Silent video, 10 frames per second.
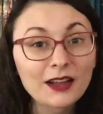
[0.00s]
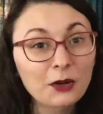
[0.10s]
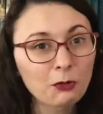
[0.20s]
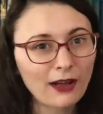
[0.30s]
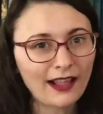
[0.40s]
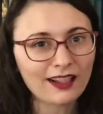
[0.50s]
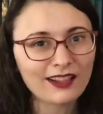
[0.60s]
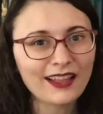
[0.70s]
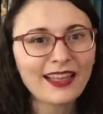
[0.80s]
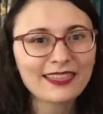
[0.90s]
Well,
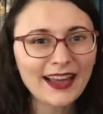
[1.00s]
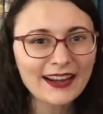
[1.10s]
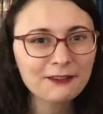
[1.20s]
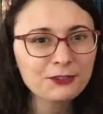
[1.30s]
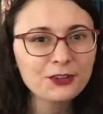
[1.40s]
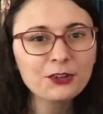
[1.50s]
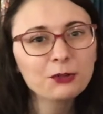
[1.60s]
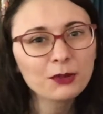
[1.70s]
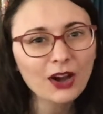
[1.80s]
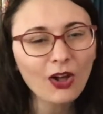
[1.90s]
that afternoon,
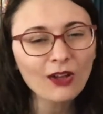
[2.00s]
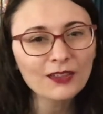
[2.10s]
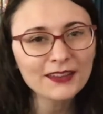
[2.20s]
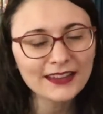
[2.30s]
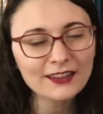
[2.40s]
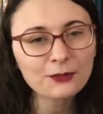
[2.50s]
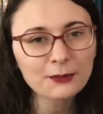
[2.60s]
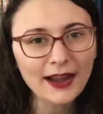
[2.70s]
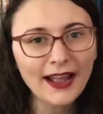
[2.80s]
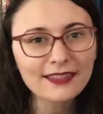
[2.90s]
when all the kids were
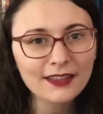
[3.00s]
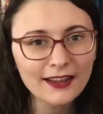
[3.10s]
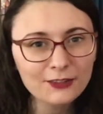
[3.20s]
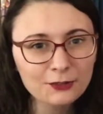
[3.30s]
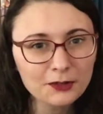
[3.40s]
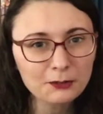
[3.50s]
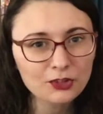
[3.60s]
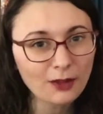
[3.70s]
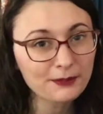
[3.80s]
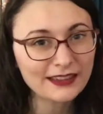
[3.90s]
at the ice cream
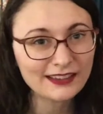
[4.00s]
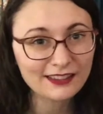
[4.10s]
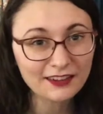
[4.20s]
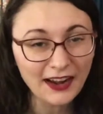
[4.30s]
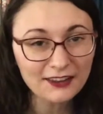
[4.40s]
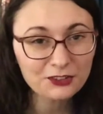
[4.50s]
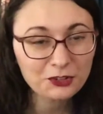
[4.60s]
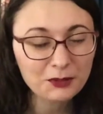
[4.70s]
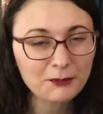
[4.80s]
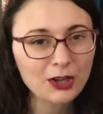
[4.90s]
shop eating their ice
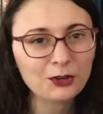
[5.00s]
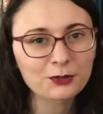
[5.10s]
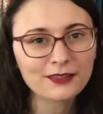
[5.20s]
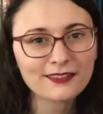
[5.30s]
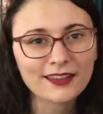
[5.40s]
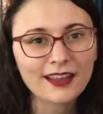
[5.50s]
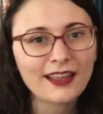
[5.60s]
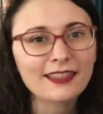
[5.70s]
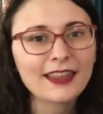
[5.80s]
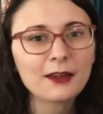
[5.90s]
cream cones,
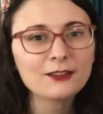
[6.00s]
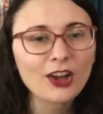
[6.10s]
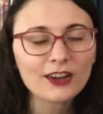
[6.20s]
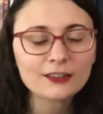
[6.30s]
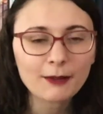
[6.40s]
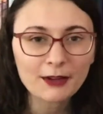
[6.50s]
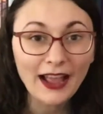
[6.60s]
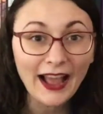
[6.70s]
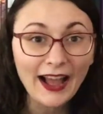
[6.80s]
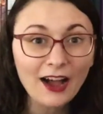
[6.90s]
they talked about
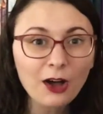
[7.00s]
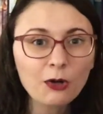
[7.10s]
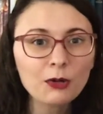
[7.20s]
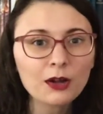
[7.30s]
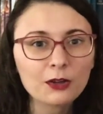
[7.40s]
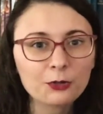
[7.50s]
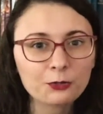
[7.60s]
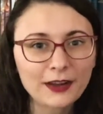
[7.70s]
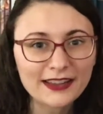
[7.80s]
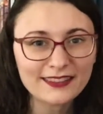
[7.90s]
how
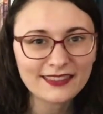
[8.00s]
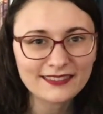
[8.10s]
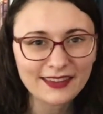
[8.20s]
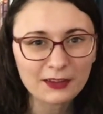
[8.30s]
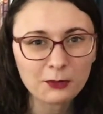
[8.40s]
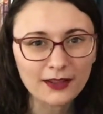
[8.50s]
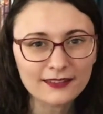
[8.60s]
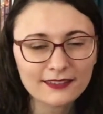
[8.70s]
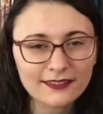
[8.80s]
great the day was.